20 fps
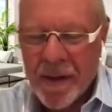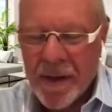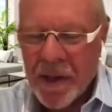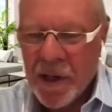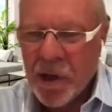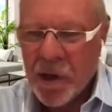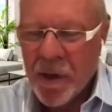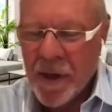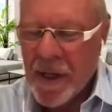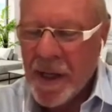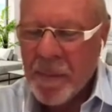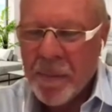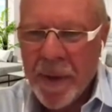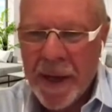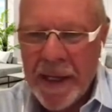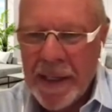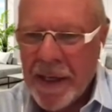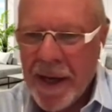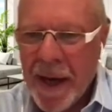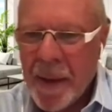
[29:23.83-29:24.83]
you know, it
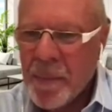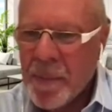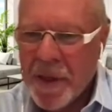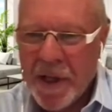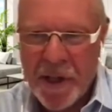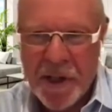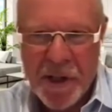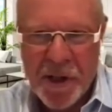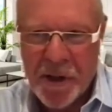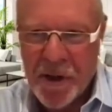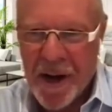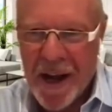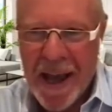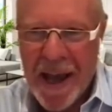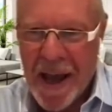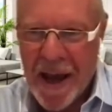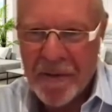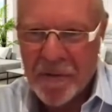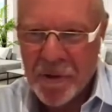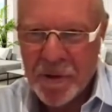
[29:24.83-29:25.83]
might not be a year and a
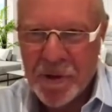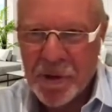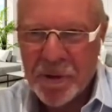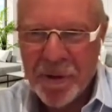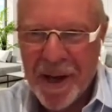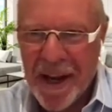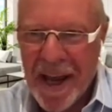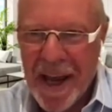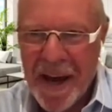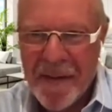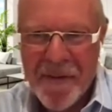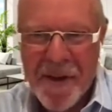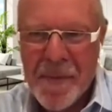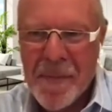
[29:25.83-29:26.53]
half or two and a half.